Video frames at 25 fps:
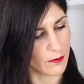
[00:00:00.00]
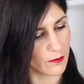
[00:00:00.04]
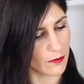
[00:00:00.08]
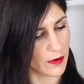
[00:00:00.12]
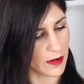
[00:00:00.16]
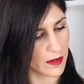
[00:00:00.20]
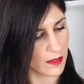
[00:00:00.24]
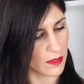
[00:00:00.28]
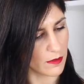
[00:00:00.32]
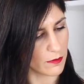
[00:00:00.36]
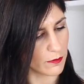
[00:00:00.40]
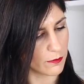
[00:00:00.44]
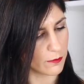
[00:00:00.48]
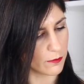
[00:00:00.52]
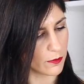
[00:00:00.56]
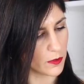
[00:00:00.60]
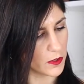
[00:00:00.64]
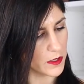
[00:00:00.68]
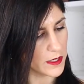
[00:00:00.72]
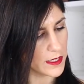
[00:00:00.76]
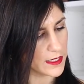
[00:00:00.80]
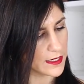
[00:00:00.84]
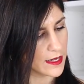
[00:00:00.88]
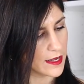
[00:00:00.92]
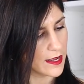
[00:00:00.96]
front of the
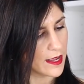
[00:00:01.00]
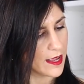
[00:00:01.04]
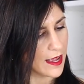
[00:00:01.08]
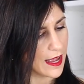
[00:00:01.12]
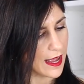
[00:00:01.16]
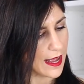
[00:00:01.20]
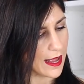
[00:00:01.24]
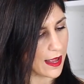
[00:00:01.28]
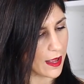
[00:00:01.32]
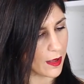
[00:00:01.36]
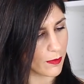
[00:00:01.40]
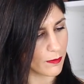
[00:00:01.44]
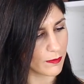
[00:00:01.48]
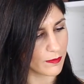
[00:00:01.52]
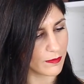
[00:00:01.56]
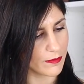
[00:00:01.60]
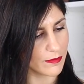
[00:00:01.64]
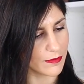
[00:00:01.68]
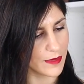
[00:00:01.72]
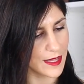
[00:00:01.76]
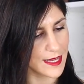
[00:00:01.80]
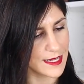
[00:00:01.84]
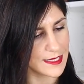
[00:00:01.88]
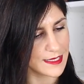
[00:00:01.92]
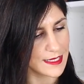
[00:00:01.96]
foot,
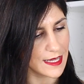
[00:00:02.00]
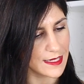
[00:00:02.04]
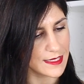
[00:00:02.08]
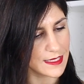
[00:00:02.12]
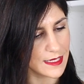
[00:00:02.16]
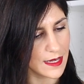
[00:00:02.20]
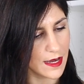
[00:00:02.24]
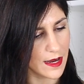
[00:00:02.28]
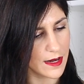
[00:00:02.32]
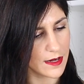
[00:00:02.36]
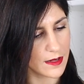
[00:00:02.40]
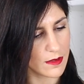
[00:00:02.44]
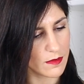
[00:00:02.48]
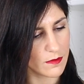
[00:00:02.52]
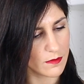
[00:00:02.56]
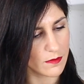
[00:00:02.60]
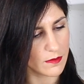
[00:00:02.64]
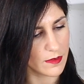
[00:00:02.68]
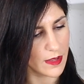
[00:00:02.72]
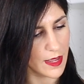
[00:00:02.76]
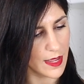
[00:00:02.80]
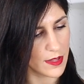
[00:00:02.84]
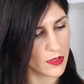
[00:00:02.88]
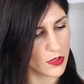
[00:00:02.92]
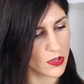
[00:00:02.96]
it does kind of
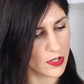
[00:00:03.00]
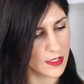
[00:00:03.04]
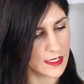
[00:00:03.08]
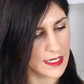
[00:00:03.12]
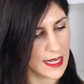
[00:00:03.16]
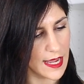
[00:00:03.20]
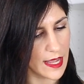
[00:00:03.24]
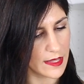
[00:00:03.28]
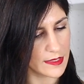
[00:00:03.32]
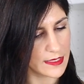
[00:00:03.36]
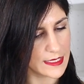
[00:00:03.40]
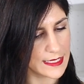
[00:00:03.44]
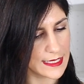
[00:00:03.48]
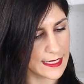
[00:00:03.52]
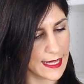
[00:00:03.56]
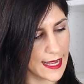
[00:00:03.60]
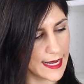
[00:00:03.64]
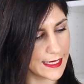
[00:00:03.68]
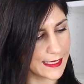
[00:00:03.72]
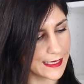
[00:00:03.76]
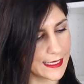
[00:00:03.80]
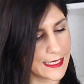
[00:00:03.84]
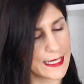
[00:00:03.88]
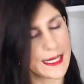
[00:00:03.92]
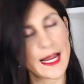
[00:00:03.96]
edge down
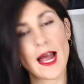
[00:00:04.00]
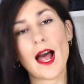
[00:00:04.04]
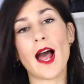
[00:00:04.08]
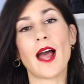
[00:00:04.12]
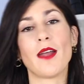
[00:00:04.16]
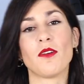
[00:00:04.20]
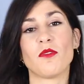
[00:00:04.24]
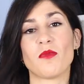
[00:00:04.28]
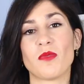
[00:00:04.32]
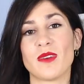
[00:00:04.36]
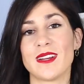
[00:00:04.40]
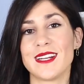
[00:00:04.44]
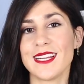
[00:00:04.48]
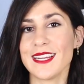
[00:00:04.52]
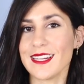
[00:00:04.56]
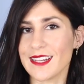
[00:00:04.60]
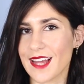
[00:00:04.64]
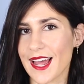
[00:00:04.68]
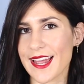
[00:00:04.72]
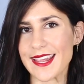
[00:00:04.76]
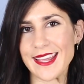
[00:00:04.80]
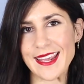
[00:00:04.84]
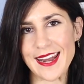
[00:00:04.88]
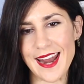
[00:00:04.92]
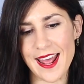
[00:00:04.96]
slightly. I really
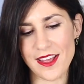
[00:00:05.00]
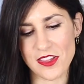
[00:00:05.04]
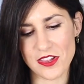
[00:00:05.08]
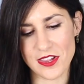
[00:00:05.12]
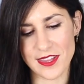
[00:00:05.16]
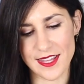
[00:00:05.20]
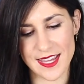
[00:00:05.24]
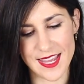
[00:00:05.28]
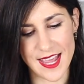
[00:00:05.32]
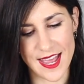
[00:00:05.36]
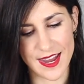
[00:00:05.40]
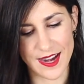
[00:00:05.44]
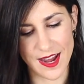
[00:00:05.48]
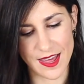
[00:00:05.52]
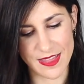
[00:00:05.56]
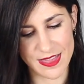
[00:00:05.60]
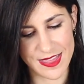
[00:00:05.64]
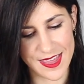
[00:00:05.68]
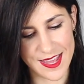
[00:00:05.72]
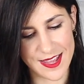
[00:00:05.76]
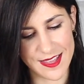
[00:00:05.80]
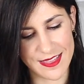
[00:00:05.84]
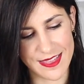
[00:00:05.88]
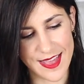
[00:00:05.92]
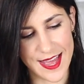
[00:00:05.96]
like it actually, and I
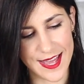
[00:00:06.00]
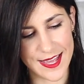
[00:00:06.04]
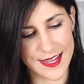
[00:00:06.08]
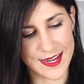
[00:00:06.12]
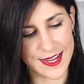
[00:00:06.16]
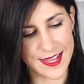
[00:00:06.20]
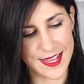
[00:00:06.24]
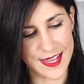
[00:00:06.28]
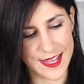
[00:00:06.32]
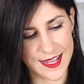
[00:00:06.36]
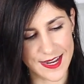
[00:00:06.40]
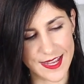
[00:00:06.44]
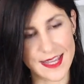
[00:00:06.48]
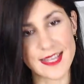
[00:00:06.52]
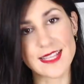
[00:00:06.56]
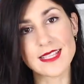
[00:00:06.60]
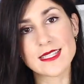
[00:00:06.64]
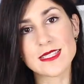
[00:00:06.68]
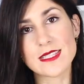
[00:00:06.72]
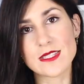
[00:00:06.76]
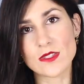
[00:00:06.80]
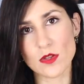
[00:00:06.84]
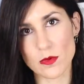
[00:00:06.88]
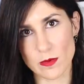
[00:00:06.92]
think that it is